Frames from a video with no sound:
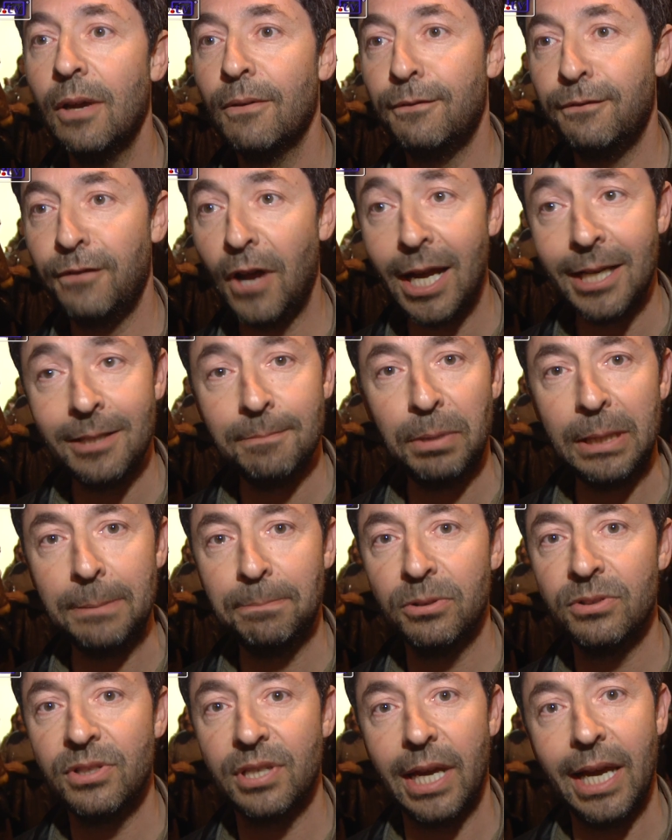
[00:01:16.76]
find
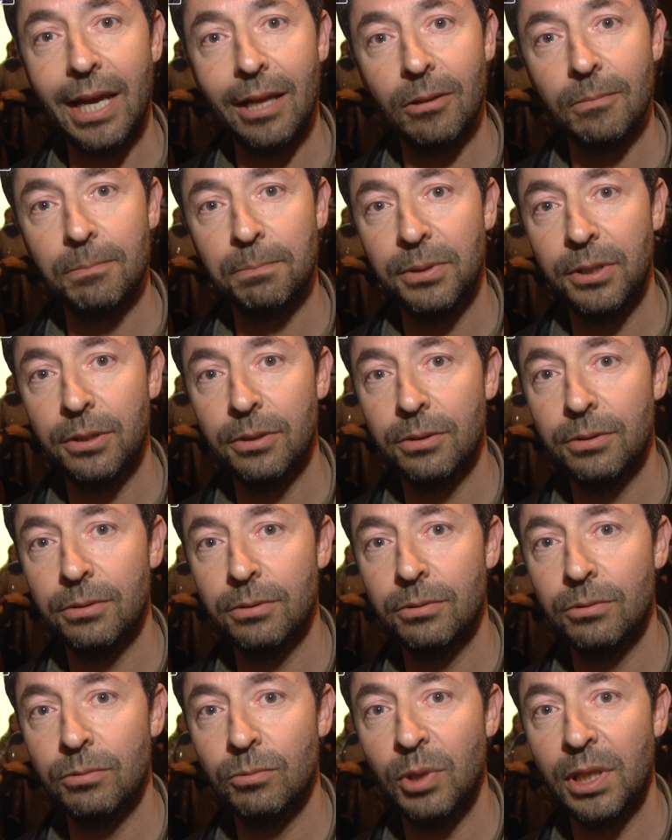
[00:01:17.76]
people to help
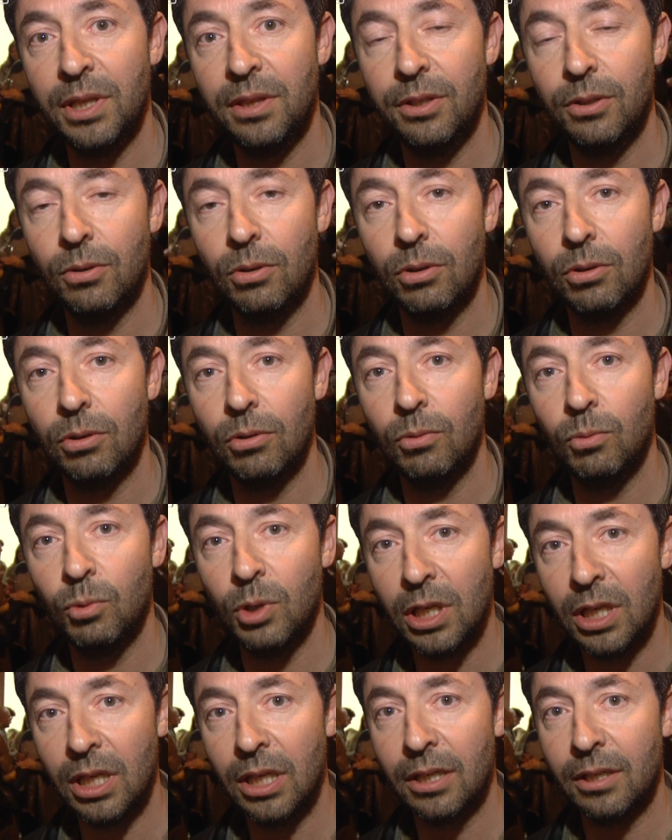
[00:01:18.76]
you with your
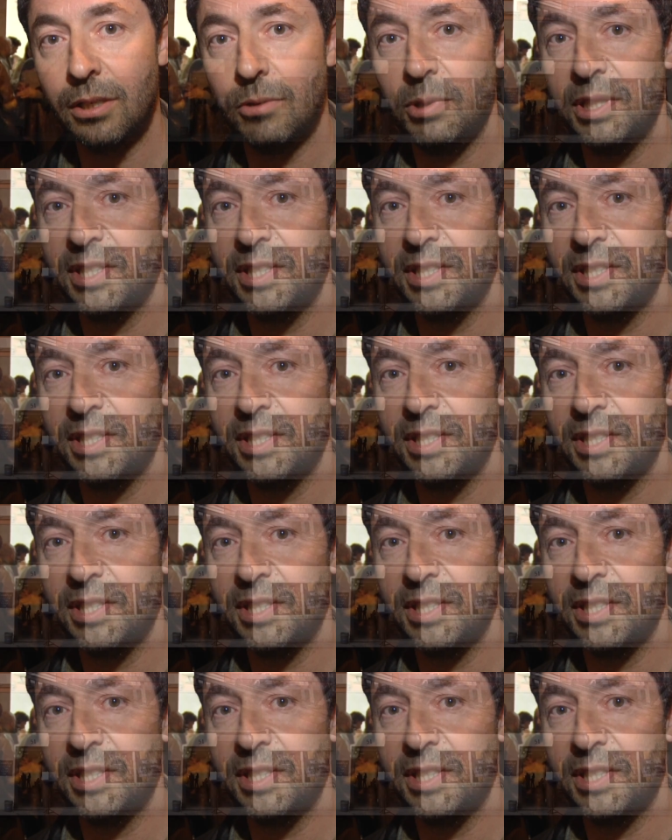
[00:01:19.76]
work,